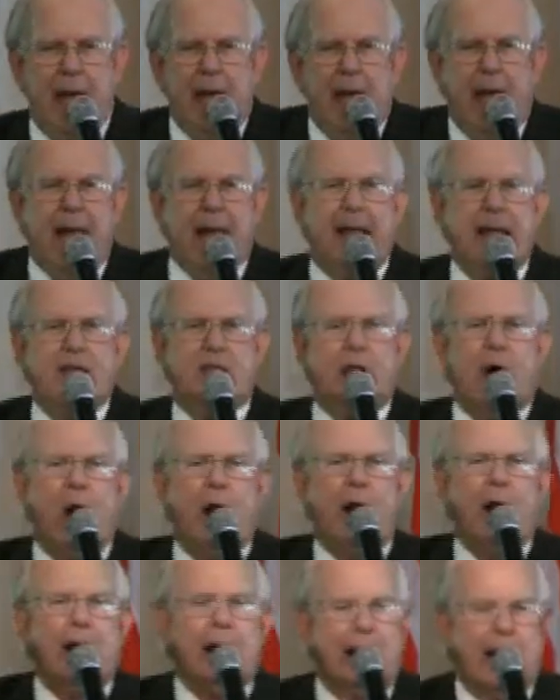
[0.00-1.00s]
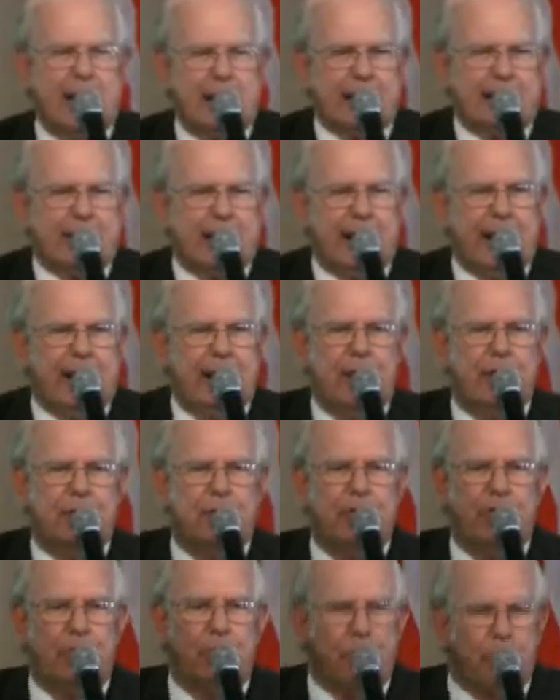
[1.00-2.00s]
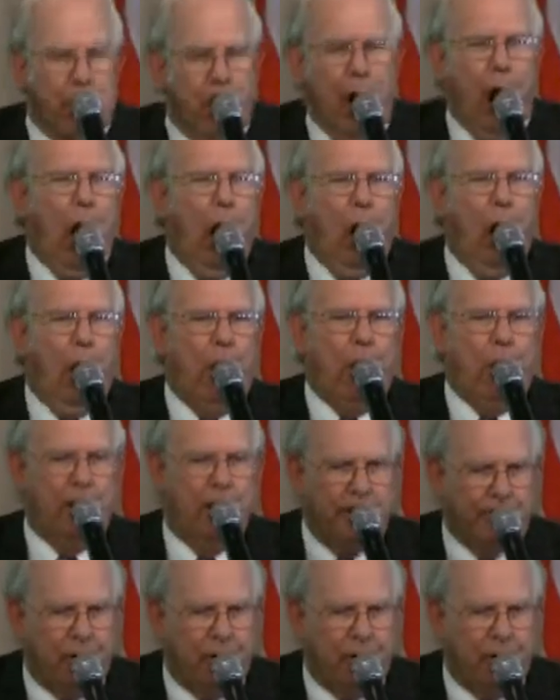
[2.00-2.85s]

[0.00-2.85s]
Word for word: And he started listening to the wrong